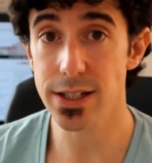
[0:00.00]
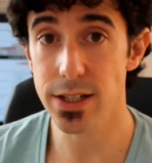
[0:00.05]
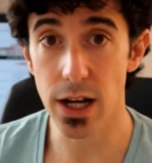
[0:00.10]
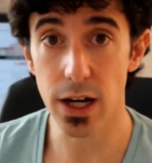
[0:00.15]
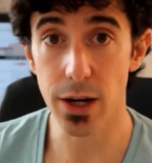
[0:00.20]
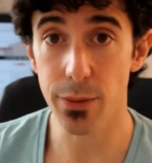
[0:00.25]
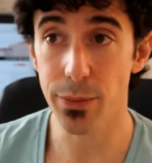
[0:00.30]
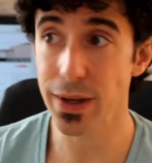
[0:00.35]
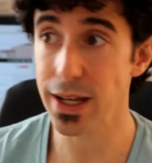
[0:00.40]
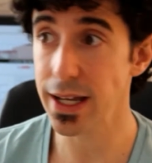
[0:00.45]
It's
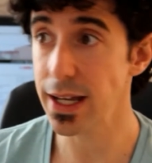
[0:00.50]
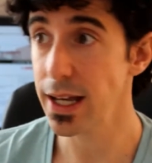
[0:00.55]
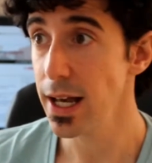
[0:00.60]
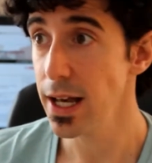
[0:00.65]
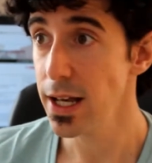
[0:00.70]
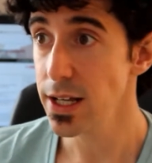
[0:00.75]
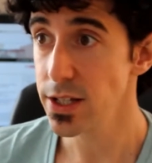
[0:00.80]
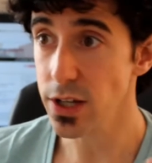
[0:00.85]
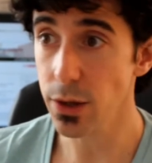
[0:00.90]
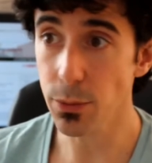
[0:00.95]
gonna be
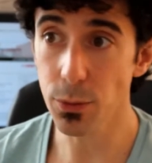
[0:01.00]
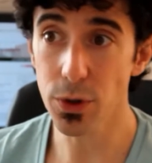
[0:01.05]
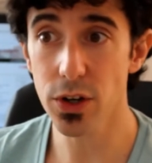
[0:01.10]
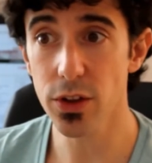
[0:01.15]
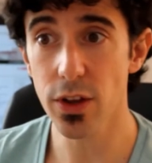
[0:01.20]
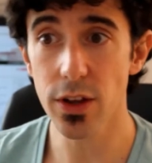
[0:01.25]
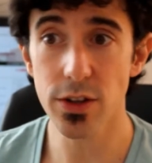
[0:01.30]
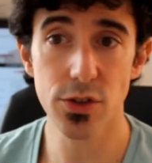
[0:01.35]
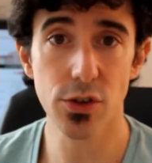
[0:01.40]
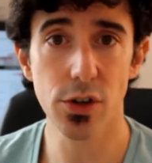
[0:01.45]
somewhere
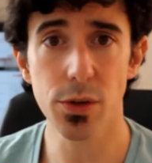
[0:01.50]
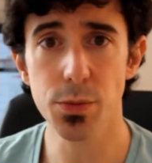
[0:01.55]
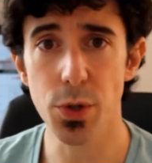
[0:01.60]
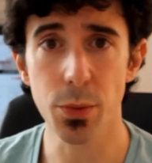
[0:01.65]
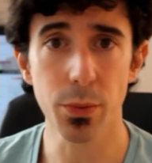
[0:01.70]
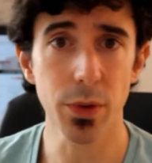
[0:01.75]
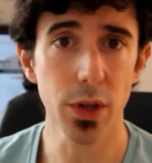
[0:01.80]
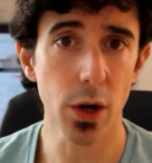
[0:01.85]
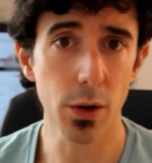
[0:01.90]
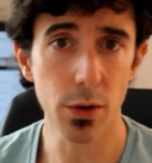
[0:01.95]
in the
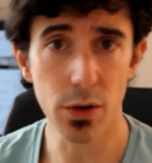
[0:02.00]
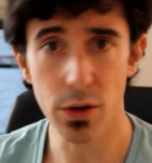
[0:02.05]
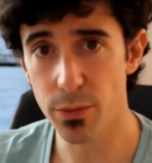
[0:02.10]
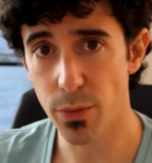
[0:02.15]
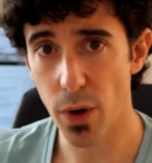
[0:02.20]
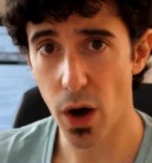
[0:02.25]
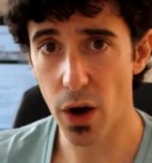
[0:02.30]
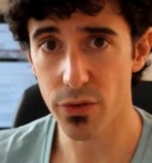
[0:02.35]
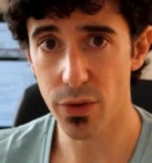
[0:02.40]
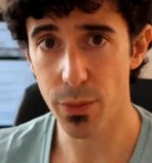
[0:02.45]
description below or
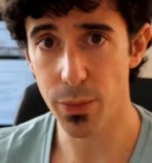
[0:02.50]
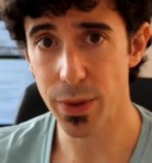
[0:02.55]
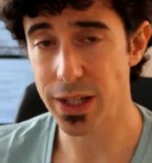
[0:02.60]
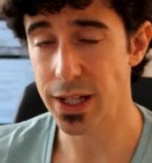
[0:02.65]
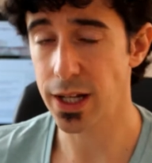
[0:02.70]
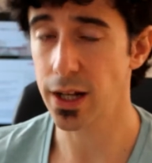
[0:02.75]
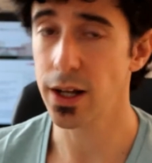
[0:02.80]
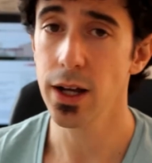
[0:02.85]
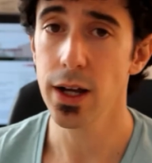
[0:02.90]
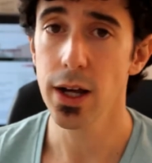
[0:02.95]
above,
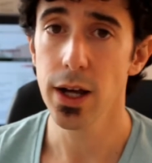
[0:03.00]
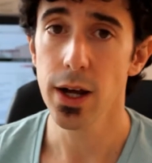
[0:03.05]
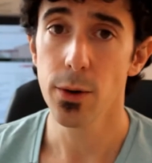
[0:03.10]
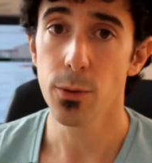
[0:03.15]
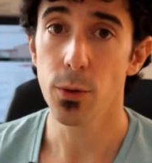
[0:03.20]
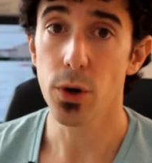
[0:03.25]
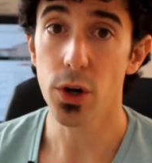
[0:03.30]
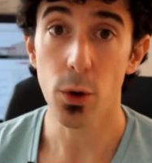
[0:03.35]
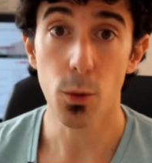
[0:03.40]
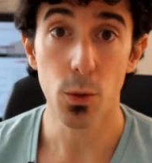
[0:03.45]
depending
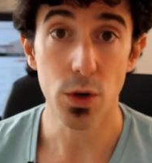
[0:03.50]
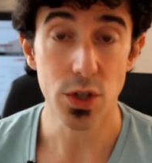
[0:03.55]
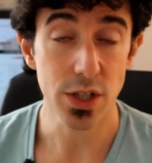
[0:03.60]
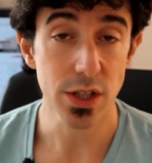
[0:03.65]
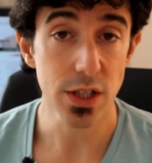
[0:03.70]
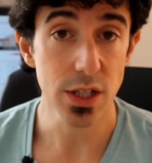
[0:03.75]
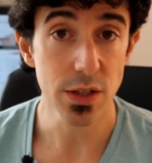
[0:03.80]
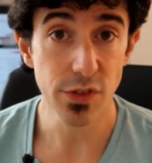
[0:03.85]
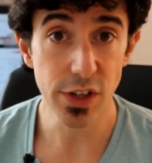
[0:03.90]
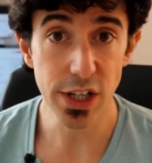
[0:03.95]
where you're
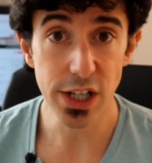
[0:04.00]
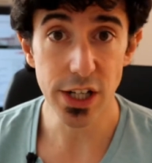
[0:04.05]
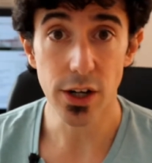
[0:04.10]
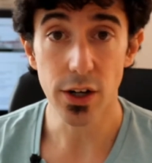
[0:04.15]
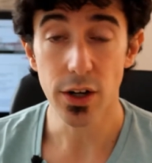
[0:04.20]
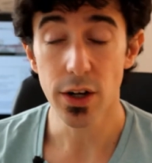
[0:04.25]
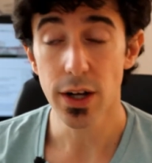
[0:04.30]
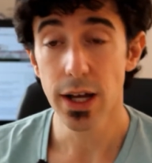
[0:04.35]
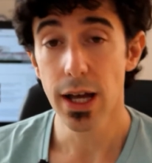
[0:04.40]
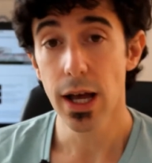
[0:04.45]
watching this
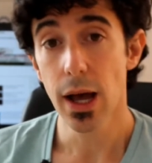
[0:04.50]
video.